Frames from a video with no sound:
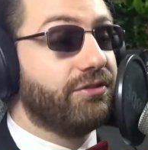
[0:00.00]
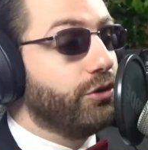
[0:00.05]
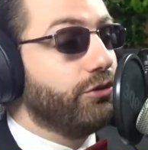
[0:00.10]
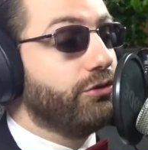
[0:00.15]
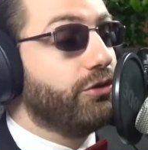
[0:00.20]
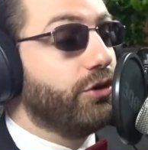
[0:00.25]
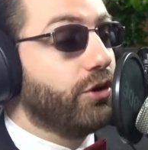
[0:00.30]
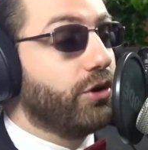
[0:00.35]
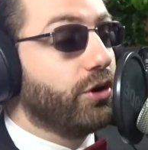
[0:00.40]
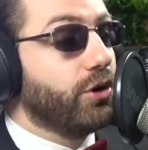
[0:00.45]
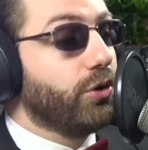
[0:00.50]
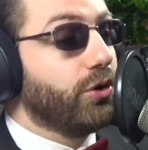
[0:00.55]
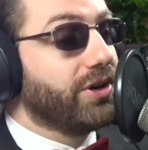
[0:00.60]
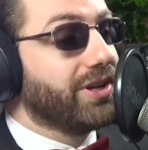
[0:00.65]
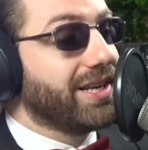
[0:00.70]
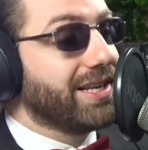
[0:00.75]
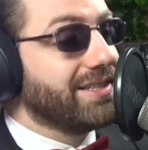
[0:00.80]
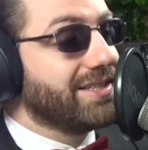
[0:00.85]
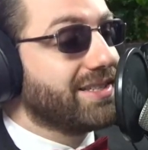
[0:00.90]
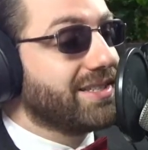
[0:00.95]
Your
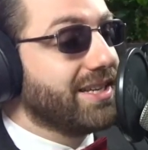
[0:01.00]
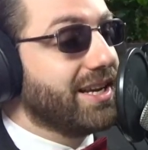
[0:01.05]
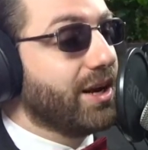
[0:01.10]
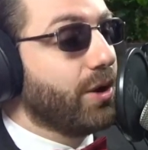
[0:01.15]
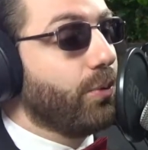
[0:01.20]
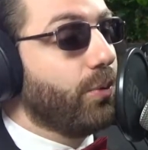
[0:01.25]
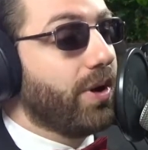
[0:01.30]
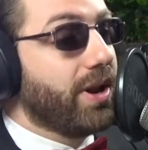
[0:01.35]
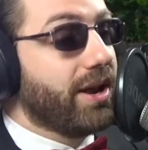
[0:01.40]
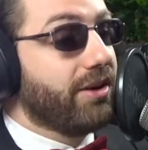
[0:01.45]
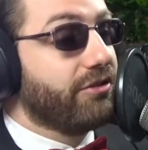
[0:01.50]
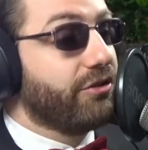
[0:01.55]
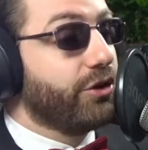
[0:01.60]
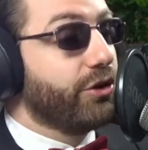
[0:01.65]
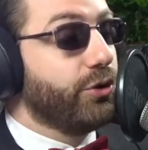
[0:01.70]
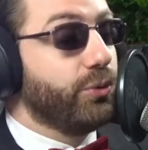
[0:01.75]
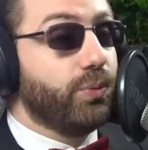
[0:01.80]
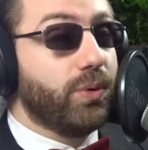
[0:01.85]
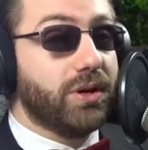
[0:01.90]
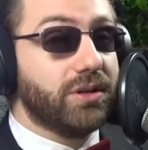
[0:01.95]
Vocaloid can sing whenever
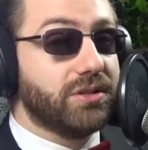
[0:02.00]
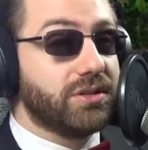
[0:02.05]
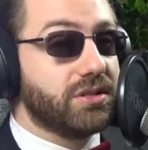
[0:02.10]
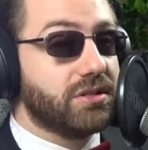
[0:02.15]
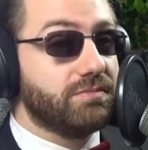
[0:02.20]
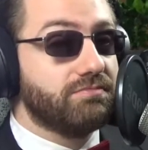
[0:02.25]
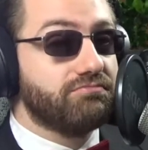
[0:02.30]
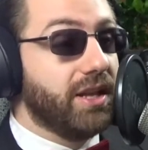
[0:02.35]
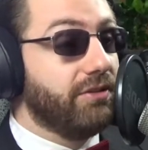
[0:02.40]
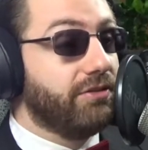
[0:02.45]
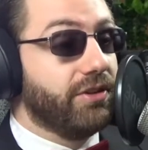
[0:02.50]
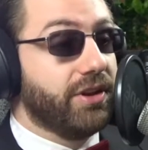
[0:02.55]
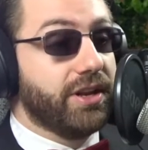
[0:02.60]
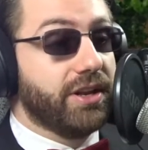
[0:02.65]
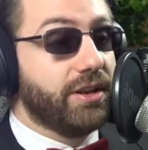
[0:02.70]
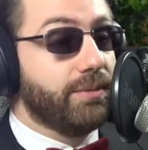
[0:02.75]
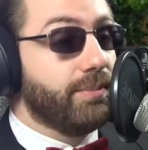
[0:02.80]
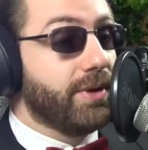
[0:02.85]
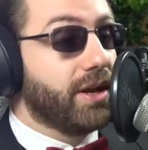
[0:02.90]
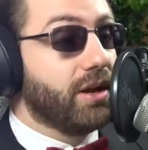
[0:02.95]
you want, even
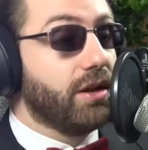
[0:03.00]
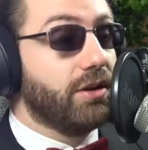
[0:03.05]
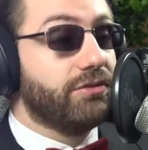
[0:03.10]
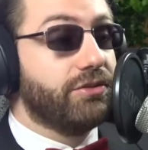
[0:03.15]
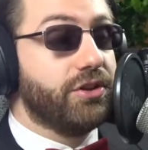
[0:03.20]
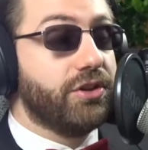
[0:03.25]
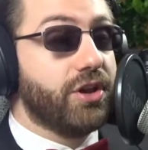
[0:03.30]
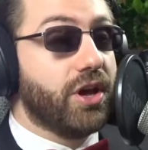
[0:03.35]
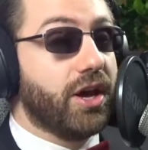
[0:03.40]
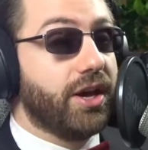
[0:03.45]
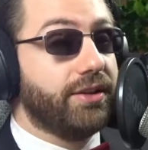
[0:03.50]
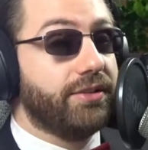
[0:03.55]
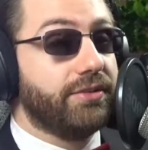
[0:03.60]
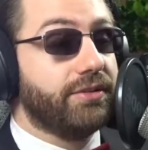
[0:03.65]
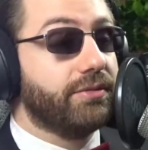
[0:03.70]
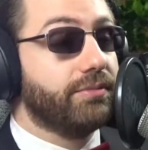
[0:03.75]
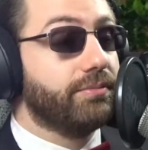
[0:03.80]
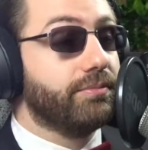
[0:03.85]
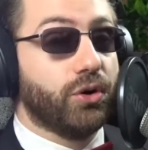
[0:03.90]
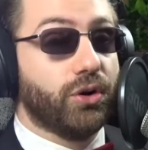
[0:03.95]
in the middle of the
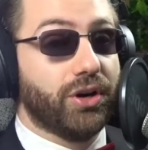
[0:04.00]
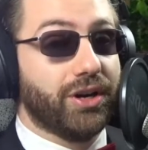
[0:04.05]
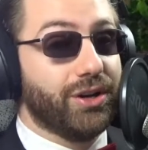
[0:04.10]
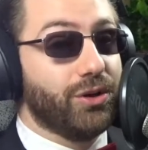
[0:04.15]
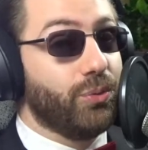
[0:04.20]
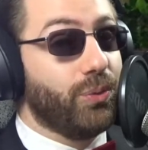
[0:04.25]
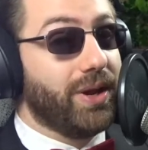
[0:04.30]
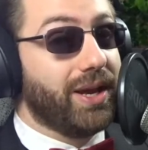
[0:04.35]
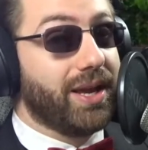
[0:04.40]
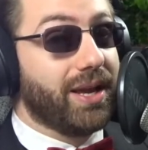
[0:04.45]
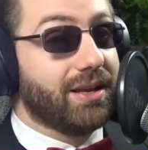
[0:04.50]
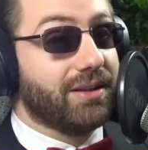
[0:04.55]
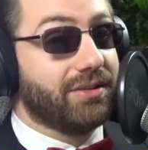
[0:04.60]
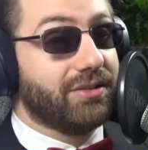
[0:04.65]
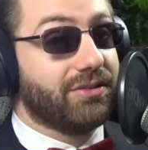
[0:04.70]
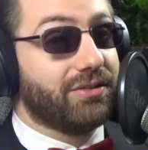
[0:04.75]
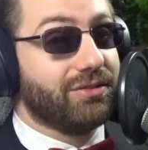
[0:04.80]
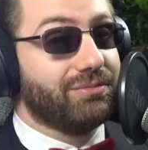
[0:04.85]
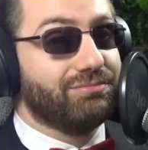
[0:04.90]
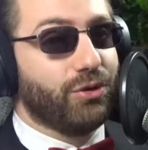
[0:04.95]
night or in the
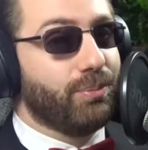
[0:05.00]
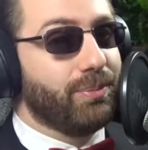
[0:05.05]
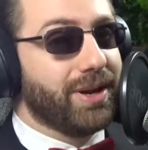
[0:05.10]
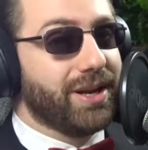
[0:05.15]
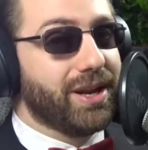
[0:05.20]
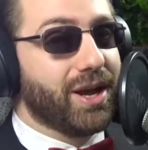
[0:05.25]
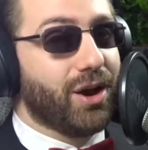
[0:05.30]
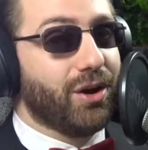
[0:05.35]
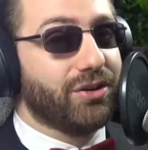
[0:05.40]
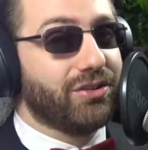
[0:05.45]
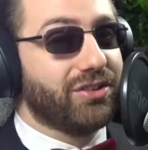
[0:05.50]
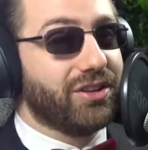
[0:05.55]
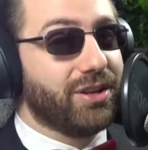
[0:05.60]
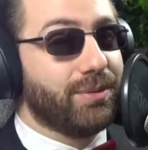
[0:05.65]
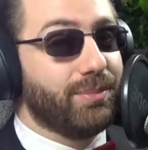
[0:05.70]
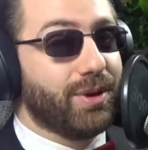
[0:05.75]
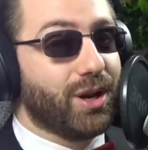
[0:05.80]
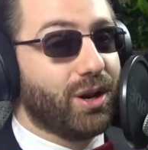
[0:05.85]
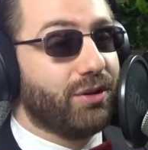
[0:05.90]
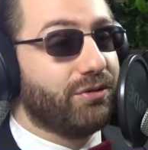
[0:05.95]
weekends. For me now it's in
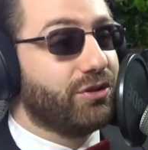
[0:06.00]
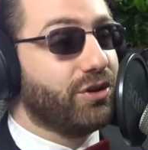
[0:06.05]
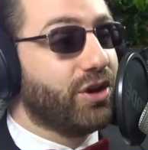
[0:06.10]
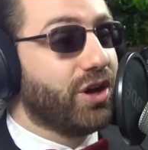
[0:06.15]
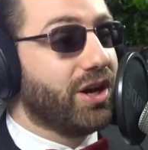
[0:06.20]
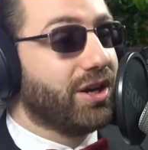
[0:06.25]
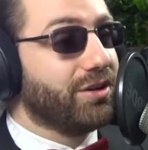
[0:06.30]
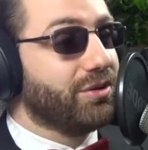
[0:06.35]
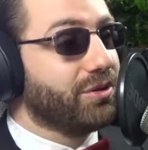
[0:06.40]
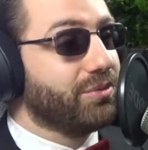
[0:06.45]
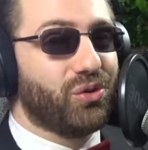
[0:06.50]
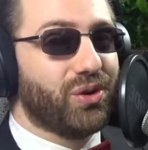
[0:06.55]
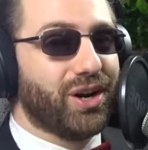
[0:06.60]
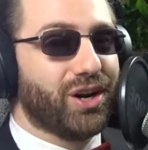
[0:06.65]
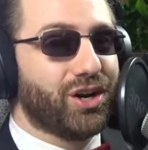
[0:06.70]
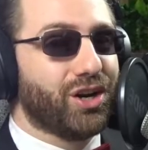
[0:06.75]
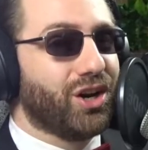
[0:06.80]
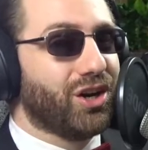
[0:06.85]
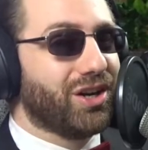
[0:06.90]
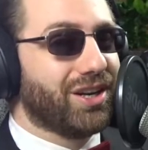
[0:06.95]
the middle of the night, 3
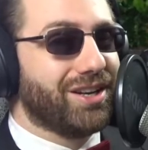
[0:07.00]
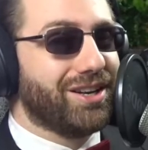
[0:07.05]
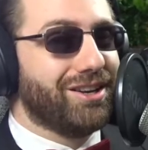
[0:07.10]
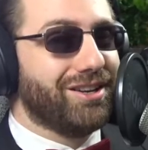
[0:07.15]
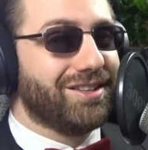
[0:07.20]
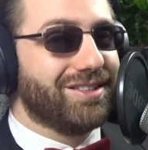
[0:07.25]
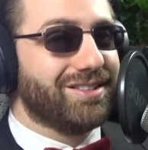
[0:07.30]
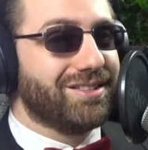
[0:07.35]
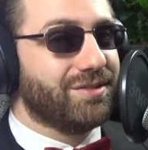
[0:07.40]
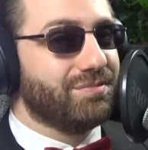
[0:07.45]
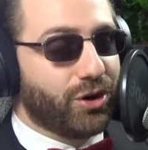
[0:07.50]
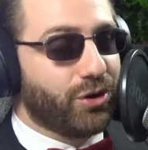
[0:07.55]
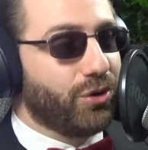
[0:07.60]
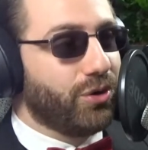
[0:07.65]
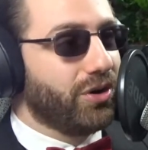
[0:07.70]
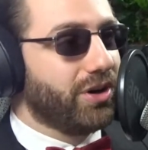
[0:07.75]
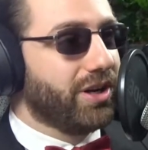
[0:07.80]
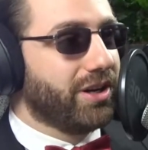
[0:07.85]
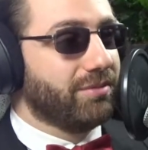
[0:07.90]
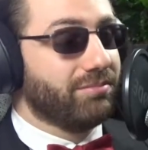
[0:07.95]
o'clock at night,
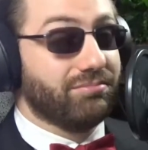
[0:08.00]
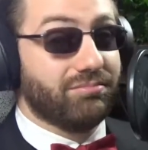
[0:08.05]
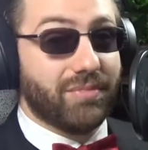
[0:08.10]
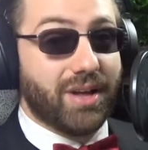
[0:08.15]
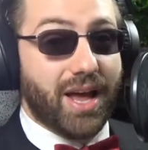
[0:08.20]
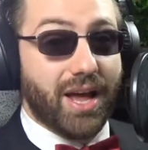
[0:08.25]
recording.